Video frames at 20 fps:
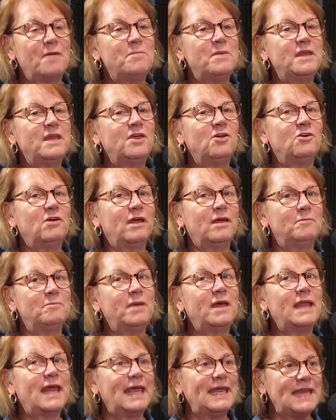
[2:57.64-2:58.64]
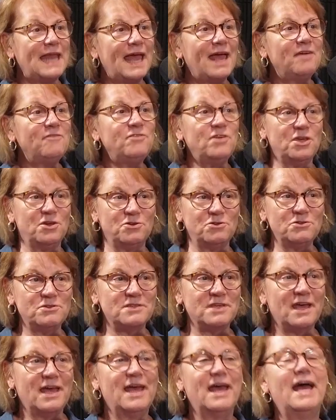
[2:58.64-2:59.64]
I've been here about 8.5
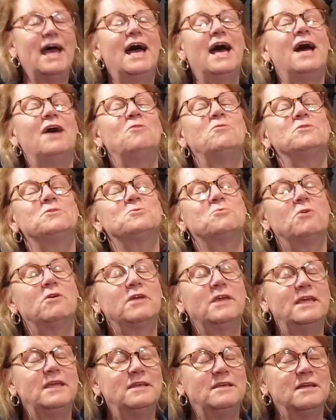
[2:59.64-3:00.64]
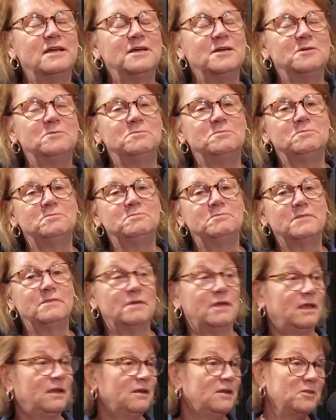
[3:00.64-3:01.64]
years. I was working
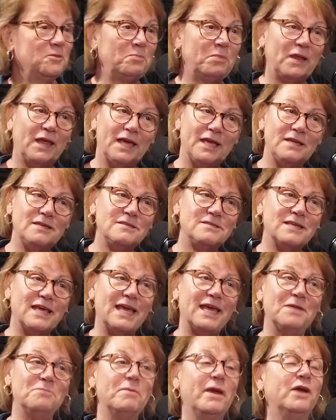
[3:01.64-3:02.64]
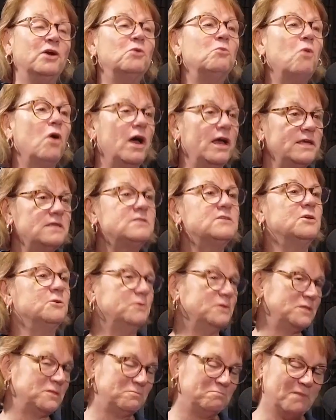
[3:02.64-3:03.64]
at another place, and Mayor Weiss,
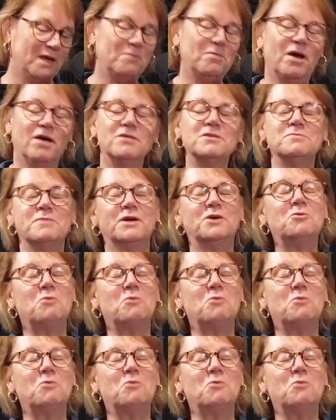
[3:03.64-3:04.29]
who is my boss,